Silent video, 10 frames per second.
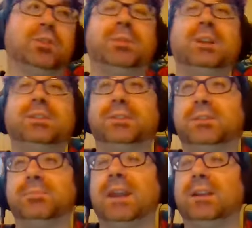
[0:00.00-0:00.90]
Triple H
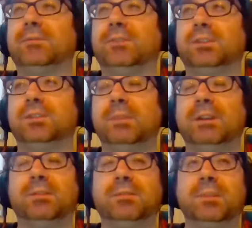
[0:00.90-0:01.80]
versus
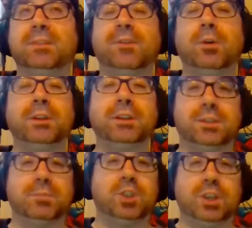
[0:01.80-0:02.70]
Mick Foley or
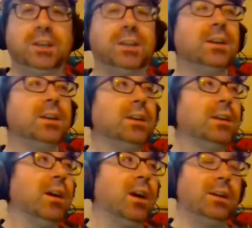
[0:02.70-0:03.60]
some shit
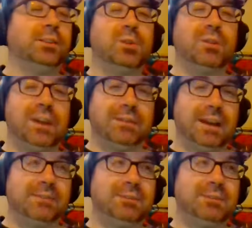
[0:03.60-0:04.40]
on 205 Live